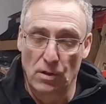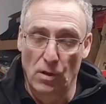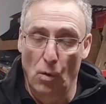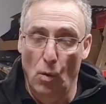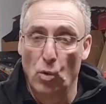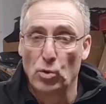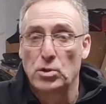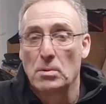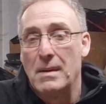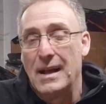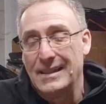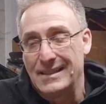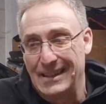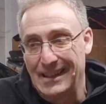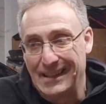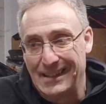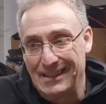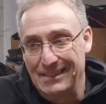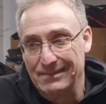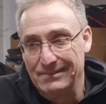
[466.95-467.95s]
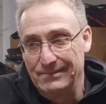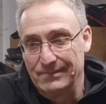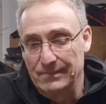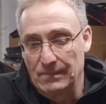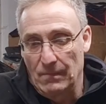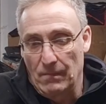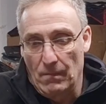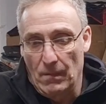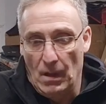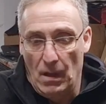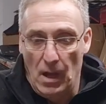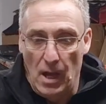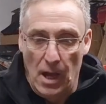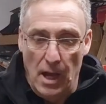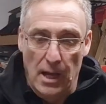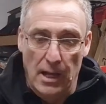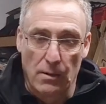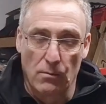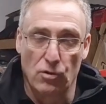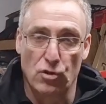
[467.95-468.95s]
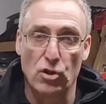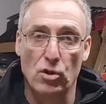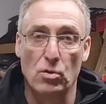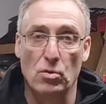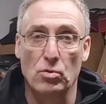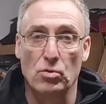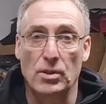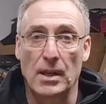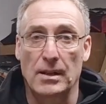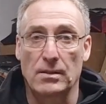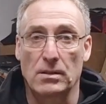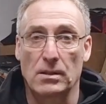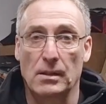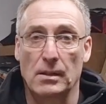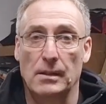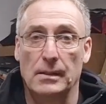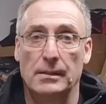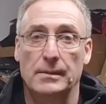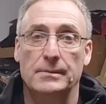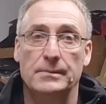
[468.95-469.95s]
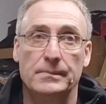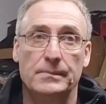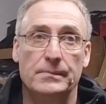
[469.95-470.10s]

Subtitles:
automatic, and it was used as a